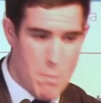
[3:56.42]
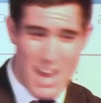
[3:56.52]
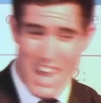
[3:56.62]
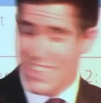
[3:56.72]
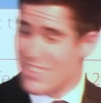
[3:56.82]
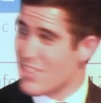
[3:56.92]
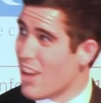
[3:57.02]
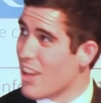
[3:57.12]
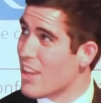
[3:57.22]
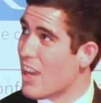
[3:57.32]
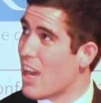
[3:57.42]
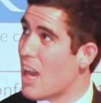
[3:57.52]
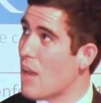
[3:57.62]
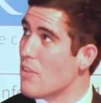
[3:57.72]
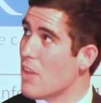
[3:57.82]
Pakistan,
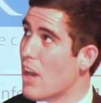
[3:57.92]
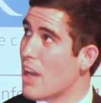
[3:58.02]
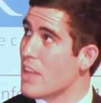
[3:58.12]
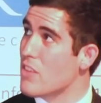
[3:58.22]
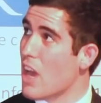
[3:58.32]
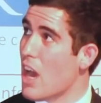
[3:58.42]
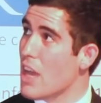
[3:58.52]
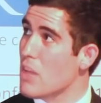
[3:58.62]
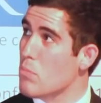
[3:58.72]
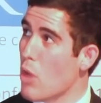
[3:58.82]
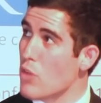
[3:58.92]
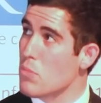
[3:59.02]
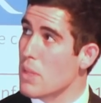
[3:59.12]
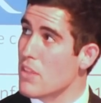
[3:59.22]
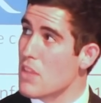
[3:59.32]
however, is
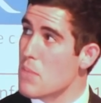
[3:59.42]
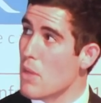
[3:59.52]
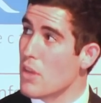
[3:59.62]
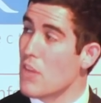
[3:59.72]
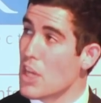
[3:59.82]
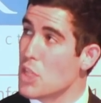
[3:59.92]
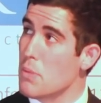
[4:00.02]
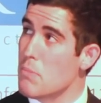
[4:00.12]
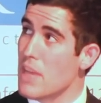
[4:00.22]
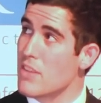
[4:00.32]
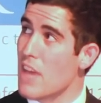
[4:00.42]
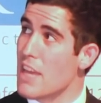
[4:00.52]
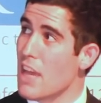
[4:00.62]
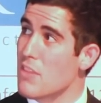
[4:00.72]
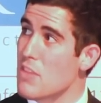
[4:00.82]
actually been
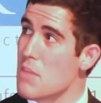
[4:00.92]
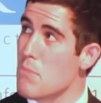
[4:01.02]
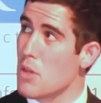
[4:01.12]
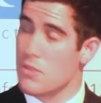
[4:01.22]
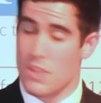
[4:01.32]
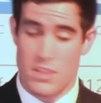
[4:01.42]
maintained as the most